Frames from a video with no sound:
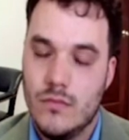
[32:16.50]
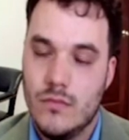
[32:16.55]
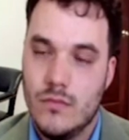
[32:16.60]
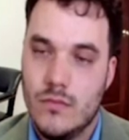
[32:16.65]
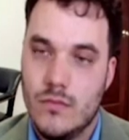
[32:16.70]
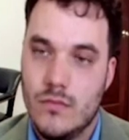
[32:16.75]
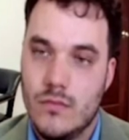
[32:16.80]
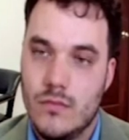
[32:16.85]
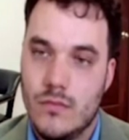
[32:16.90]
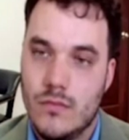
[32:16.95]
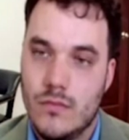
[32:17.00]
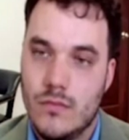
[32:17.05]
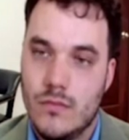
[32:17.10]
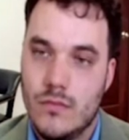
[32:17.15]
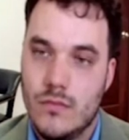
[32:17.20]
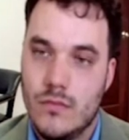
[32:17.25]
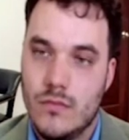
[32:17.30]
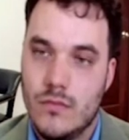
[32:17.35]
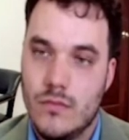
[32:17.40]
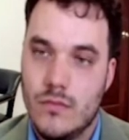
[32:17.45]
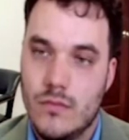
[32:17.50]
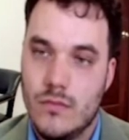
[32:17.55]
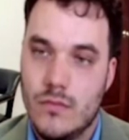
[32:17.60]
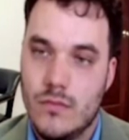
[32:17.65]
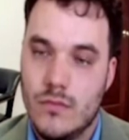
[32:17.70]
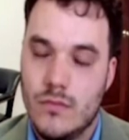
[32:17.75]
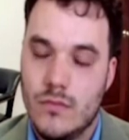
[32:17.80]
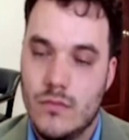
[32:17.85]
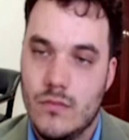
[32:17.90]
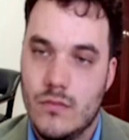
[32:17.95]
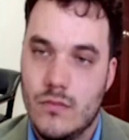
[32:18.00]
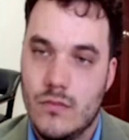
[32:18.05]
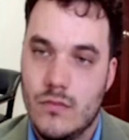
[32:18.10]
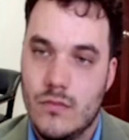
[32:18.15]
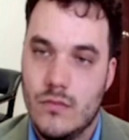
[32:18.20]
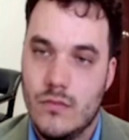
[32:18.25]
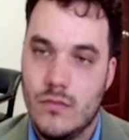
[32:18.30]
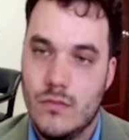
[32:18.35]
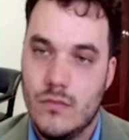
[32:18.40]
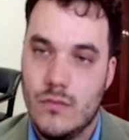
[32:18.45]

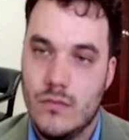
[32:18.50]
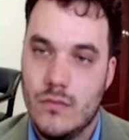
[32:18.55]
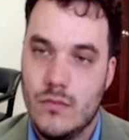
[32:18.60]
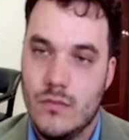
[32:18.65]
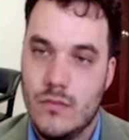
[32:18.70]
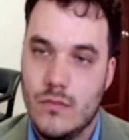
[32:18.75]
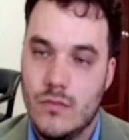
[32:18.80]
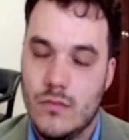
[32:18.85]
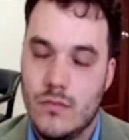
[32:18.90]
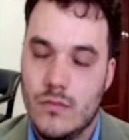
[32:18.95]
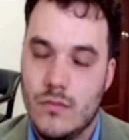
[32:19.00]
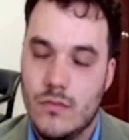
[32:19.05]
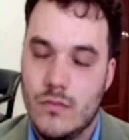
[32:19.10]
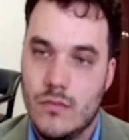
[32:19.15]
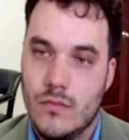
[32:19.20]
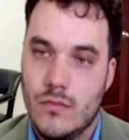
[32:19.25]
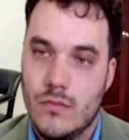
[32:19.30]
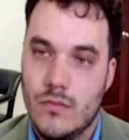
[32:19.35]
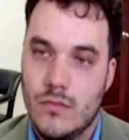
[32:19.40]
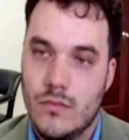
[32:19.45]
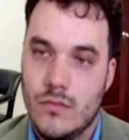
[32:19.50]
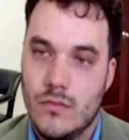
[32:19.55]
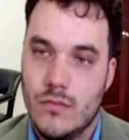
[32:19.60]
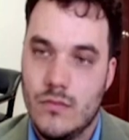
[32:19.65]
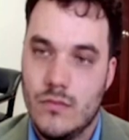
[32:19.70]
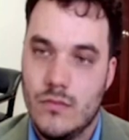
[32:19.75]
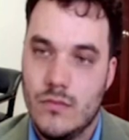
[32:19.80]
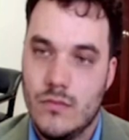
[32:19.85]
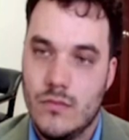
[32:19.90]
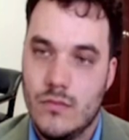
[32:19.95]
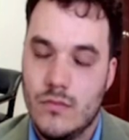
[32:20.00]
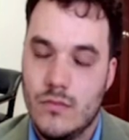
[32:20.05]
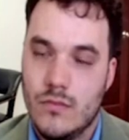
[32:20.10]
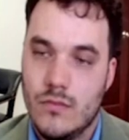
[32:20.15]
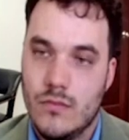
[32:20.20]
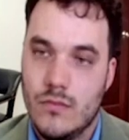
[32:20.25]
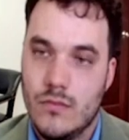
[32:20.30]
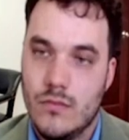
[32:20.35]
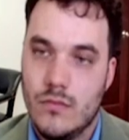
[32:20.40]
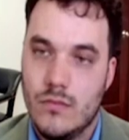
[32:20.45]

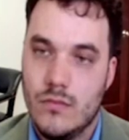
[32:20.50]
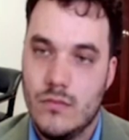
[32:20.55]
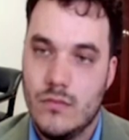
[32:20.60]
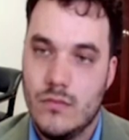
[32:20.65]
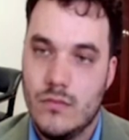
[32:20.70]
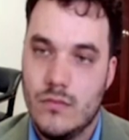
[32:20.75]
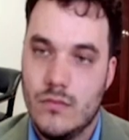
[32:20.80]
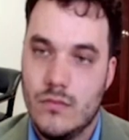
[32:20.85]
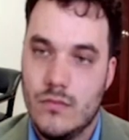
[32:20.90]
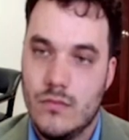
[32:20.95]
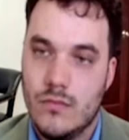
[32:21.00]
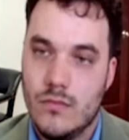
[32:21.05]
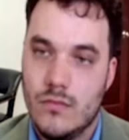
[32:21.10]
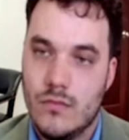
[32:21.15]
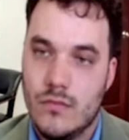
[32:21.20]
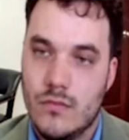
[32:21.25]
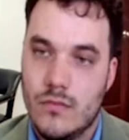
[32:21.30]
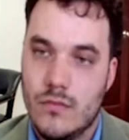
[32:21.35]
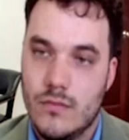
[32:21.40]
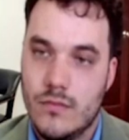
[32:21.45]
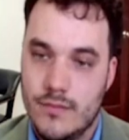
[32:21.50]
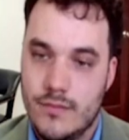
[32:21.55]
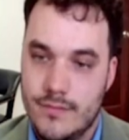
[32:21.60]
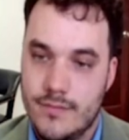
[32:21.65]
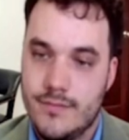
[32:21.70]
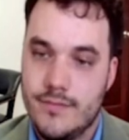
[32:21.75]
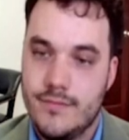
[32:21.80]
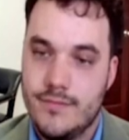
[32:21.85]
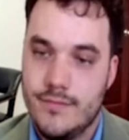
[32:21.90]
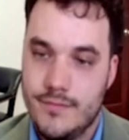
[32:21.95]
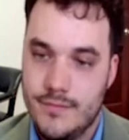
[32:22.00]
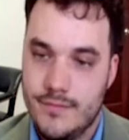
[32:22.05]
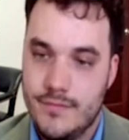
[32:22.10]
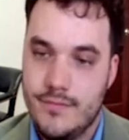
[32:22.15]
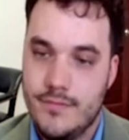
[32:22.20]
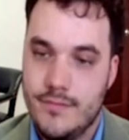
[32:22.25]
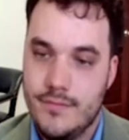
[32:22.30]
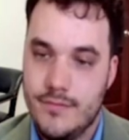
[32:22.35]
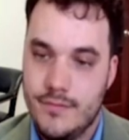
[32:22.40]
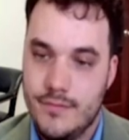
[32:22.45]

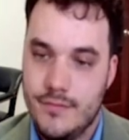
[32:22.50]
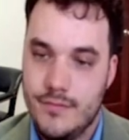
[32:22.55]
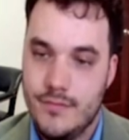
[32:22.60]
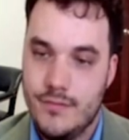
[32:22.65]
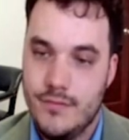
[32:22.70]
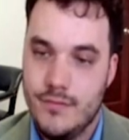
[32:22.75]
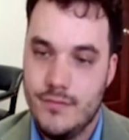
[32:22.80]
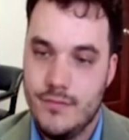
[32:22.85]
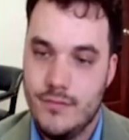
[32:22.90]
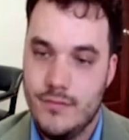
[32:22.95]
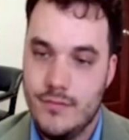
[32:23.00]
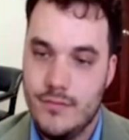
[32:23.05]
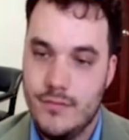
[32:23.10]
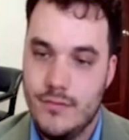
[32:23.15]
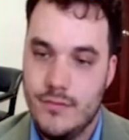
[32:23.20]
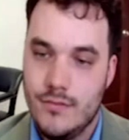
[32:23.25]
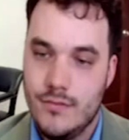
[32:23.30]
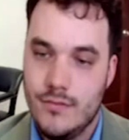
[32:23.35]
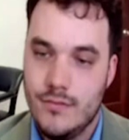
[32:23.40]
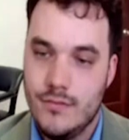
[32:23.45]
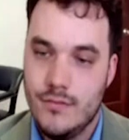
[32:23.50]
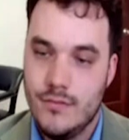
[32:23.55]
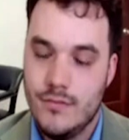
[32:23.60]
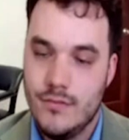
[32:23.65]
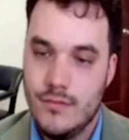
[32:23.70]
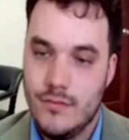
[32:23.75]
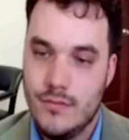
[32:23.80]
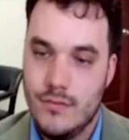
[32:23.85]
(not speaking)